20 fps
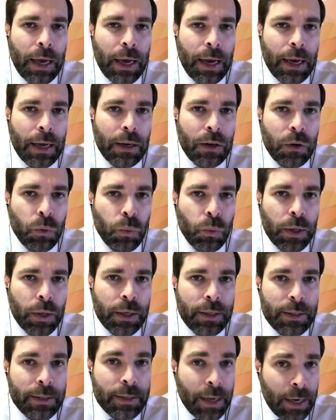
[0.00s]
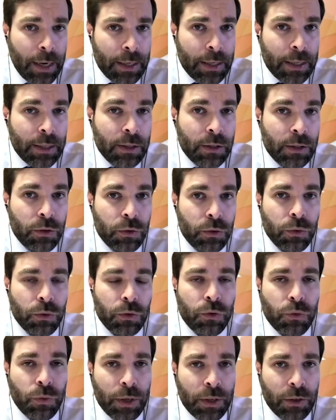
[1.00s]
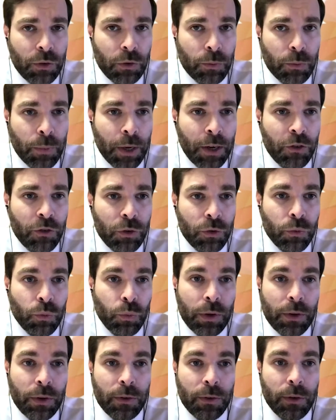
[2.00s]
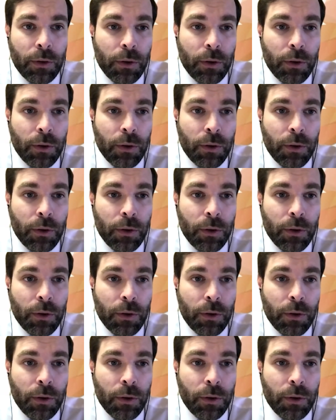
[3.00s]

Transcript: and we decided to treat those patients with